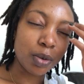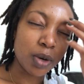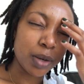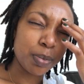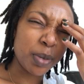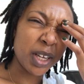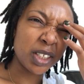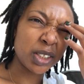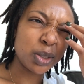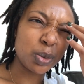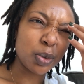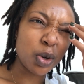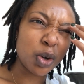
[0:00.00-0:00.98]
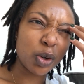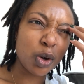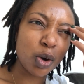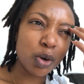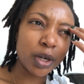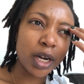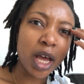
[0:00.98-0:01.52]
one based on
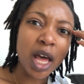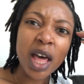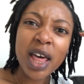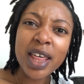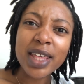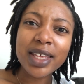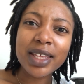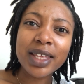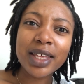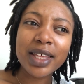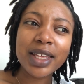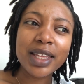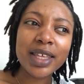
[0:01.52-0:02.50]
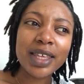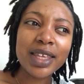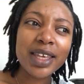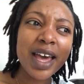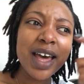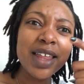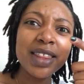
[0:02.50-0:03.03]
coconut.
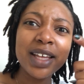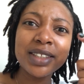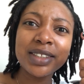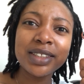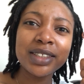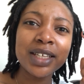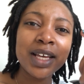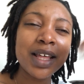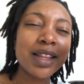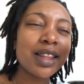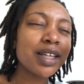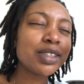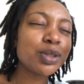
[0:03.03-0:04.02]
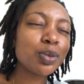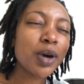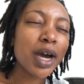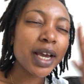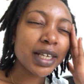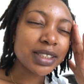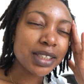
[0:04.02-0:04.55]
Yeah, that's that's
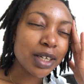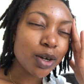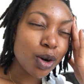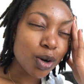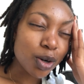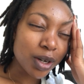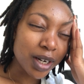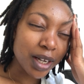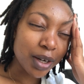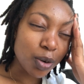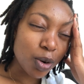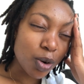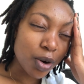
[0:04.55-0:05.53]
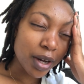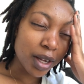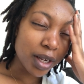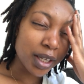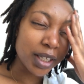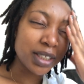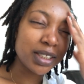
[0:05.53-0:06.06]
why it's the coconut
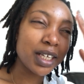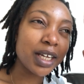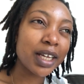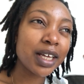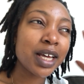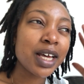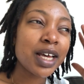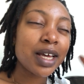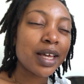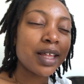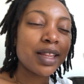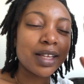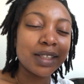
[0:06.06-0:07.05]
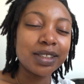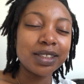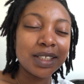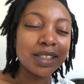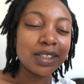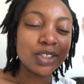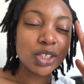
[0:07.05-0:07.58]
oil. It's the it's
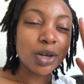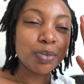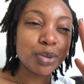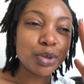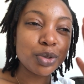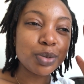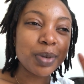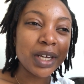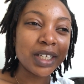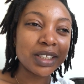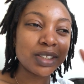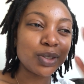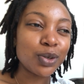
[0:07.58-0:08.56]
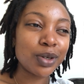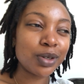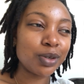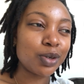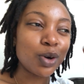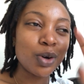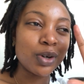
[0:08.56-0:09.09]
this shampoo based on
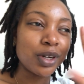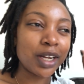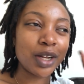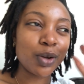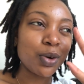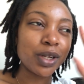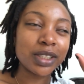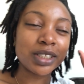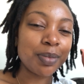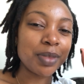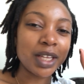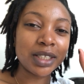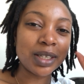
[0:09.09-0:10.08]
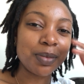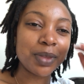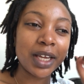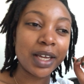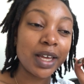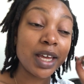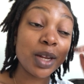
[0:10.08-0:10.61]
coconut oil something
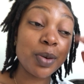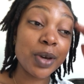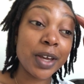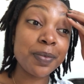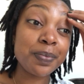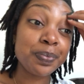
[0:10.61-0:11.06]
something anyway